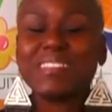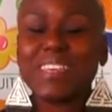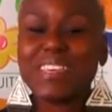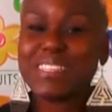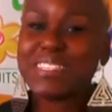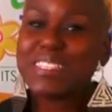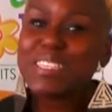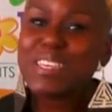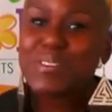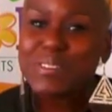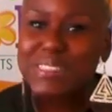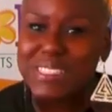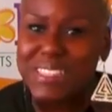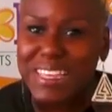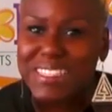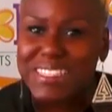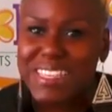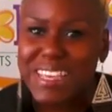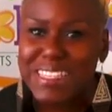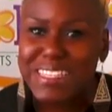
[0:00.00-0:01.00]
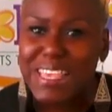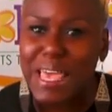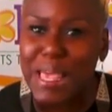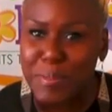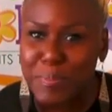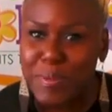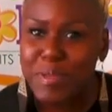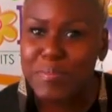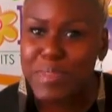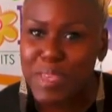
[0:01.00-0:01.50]
So you see how Stacia is
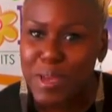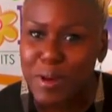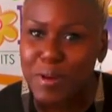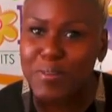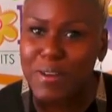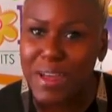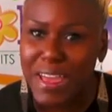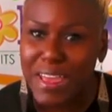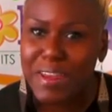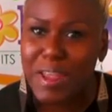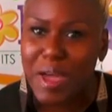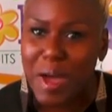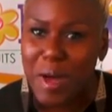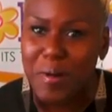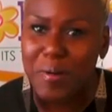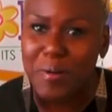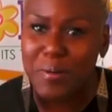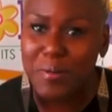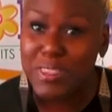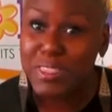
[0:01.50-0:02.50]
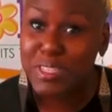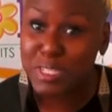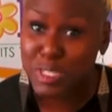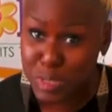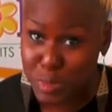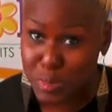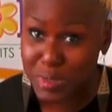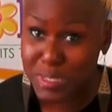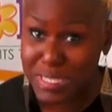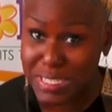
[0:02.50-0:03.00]
helping me out right now with the
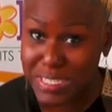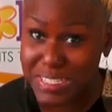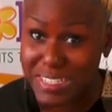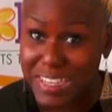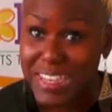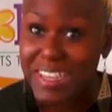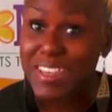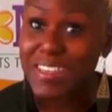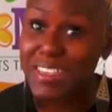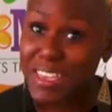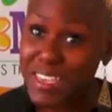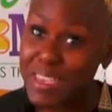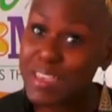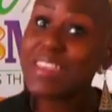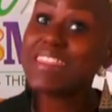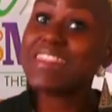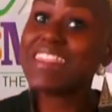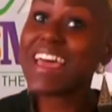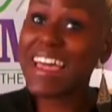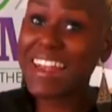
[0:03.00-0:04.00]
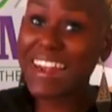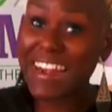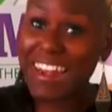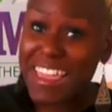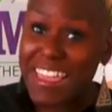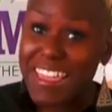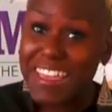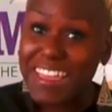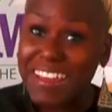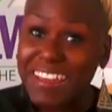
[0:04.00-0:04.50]
juice? Yeah, that
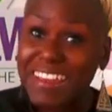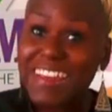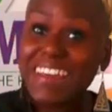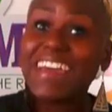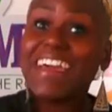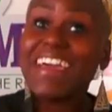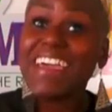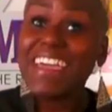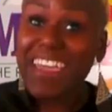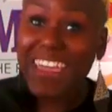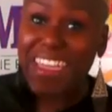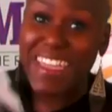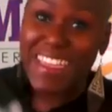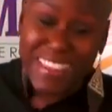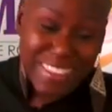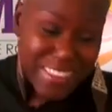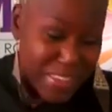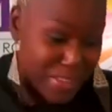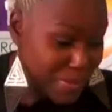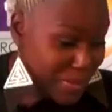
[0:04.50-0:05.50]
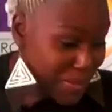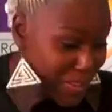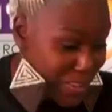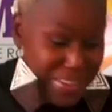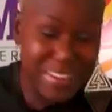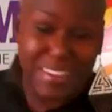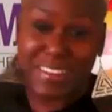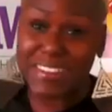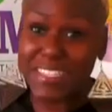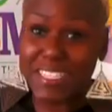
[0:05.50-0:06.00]
link in
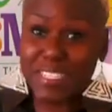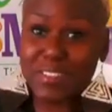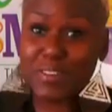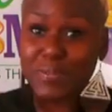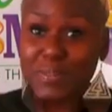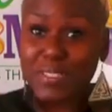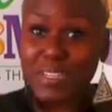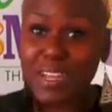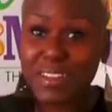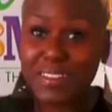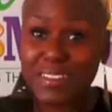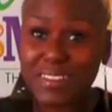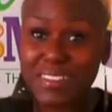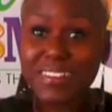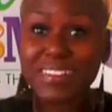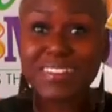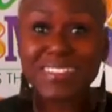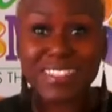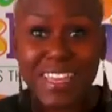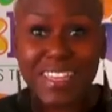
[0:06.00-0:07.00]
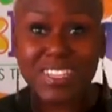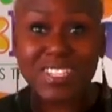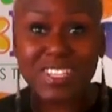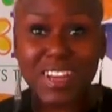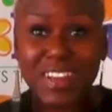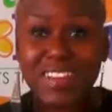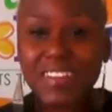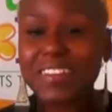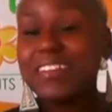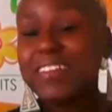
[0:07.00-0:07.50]
the description
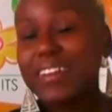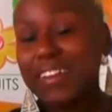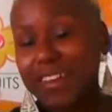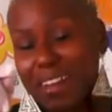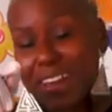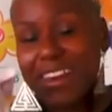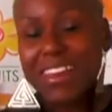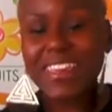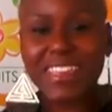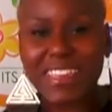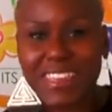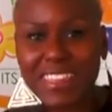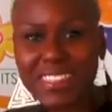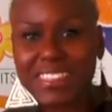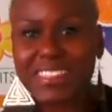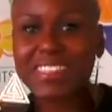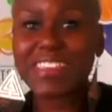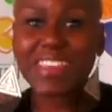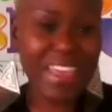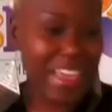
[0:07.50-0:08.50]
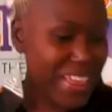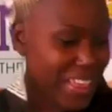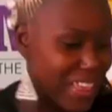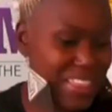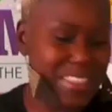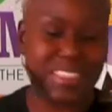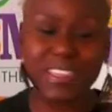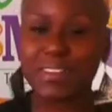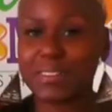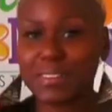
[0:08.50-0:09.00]
section, click it. You can
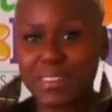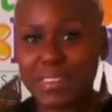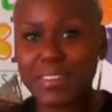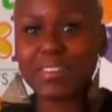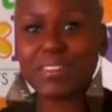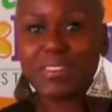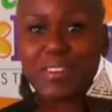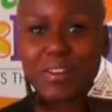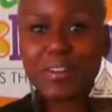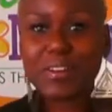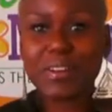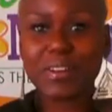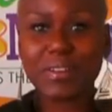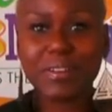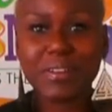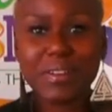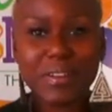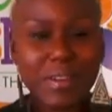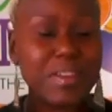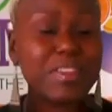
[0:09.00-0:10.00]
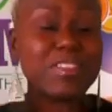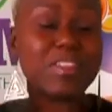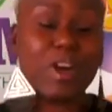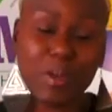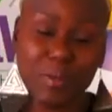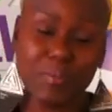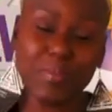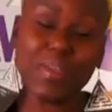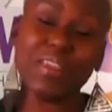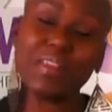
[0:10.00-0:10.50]
get your
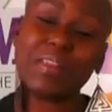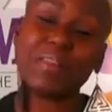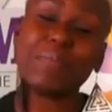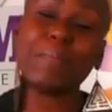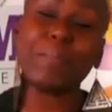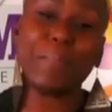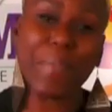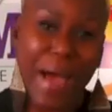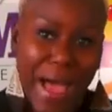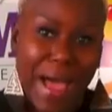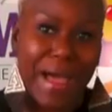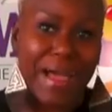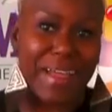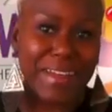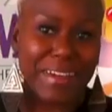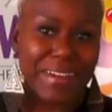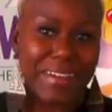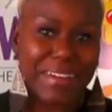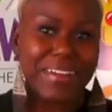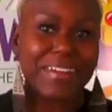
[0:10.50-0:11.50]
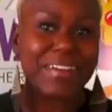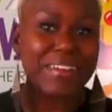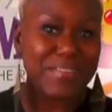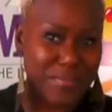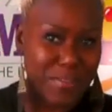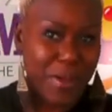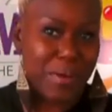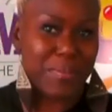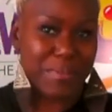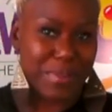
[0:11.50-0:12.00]
nut milk bag
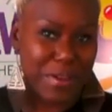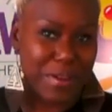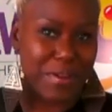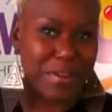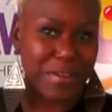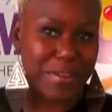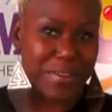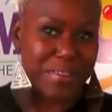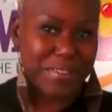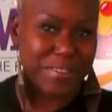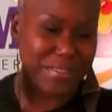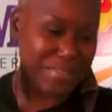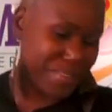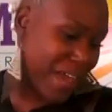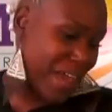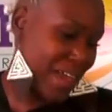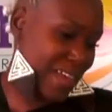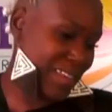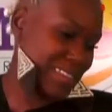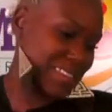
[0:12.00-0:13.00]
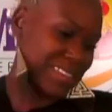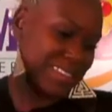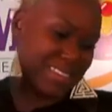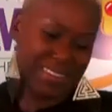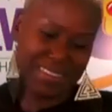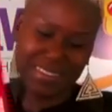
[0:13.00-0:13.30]
from her, right?